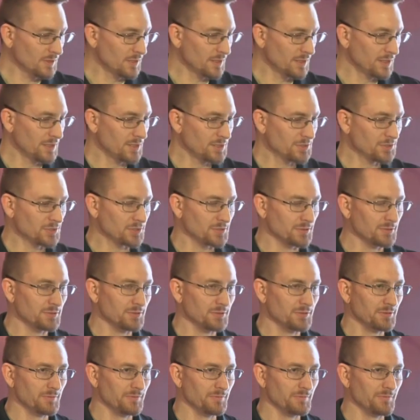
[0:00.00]
It's
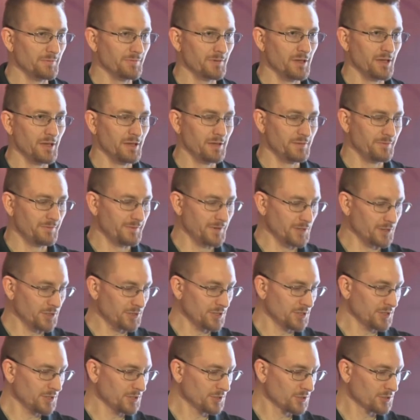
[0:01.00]
a
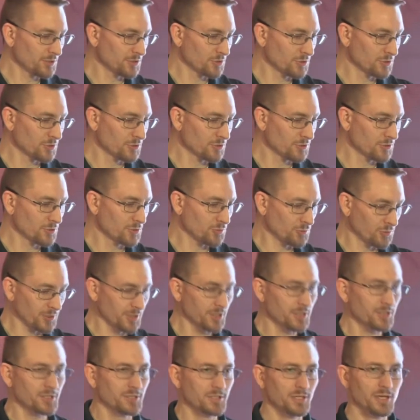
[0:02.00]
very
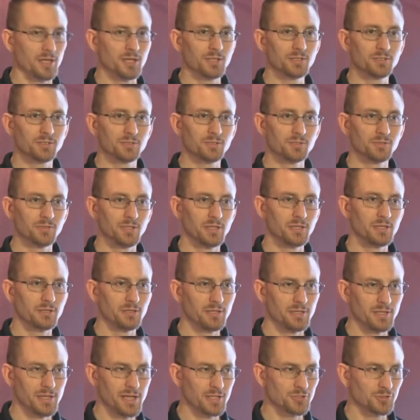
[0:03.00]
quick test.
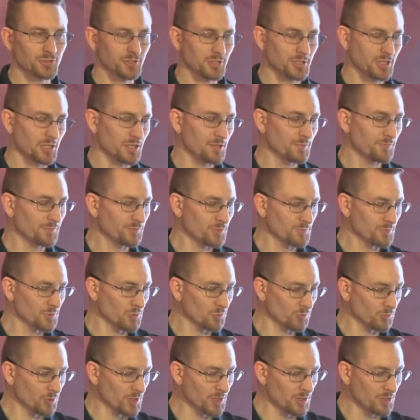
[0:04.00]
It actually came from
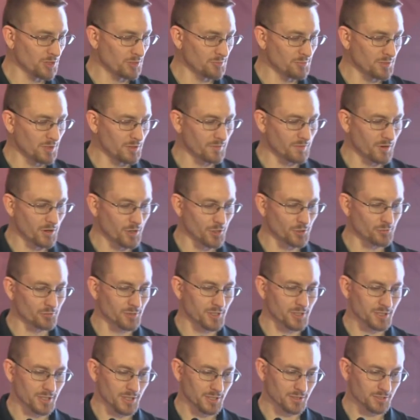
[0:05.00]
the realm of
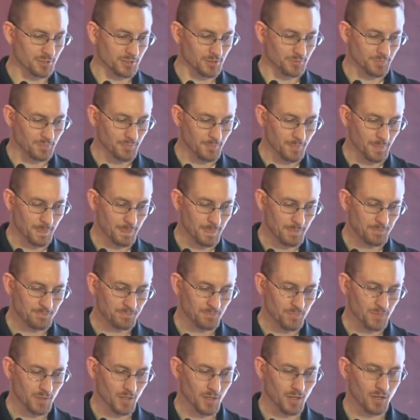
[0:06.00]
hardware testing,
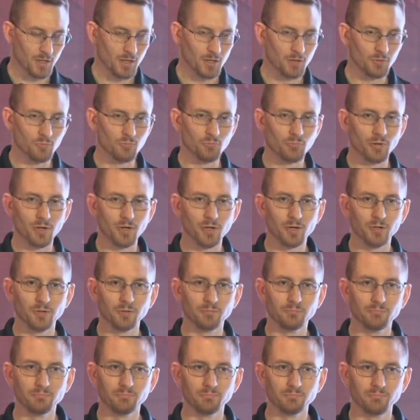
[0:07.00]

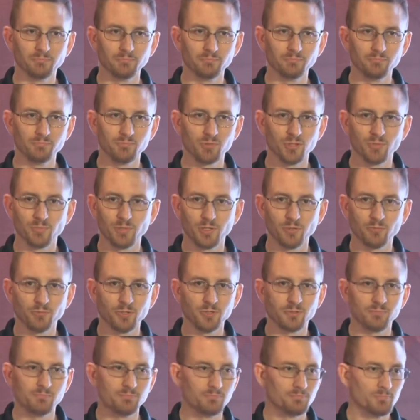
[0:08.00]
where somebody
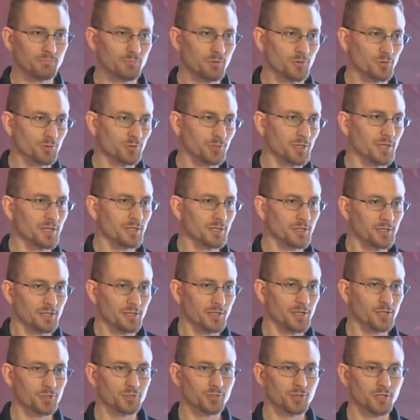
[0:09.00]
would create an
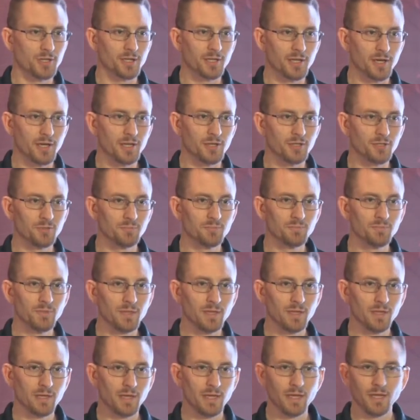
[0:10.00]
electronic item,
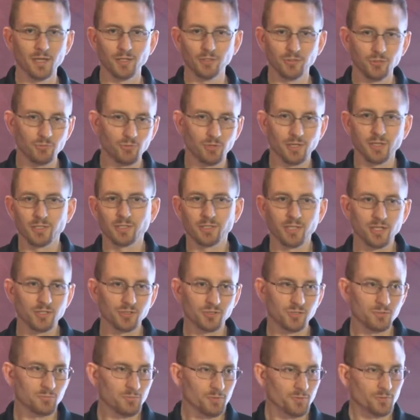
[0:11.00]
and you want to
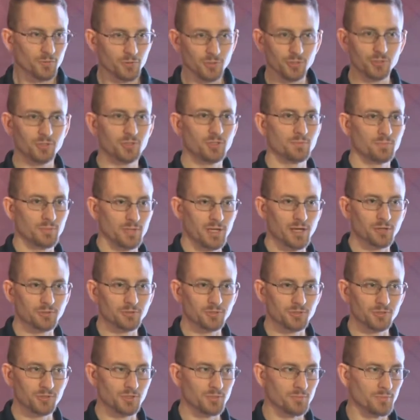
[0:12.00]
test it before you ship it out
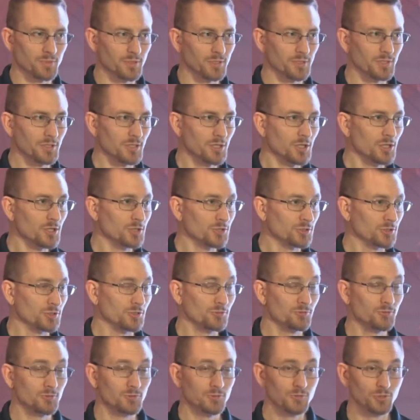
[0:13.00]
to somebody, so
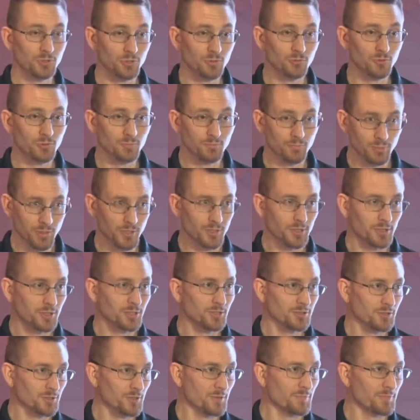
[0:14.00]
you would plug it
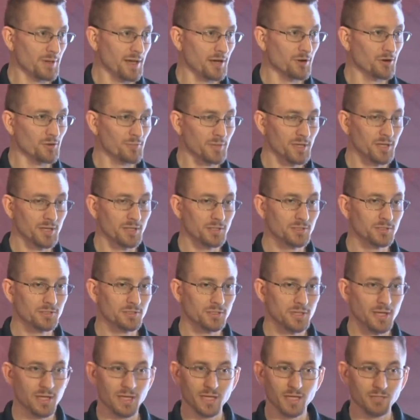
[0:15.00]
into the power
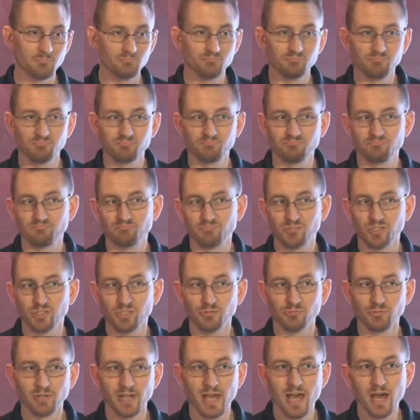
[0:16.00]
mains and
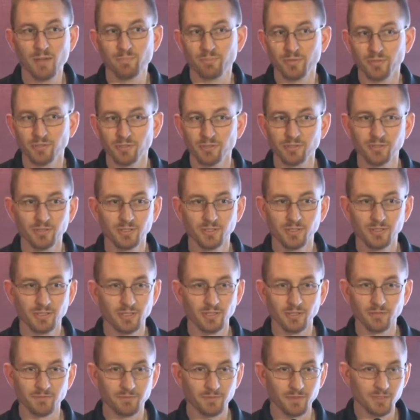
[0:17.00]
see what happened.
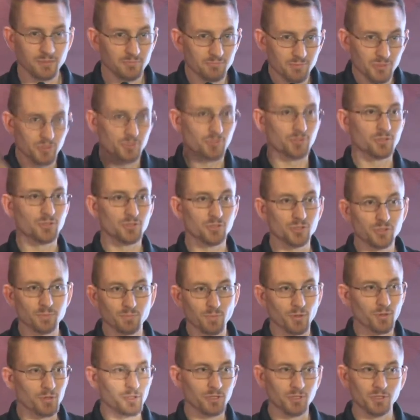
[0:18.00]
If it started
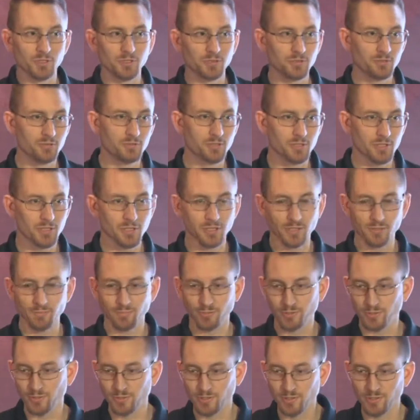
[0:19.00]
sparking, you kind of
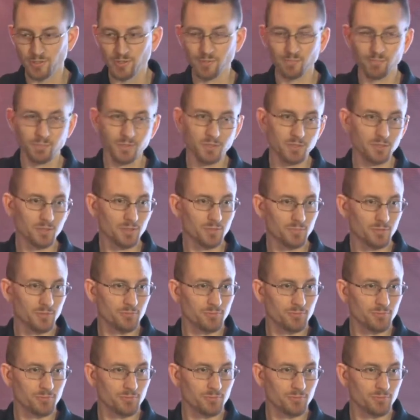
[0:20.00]
put it in the bin to be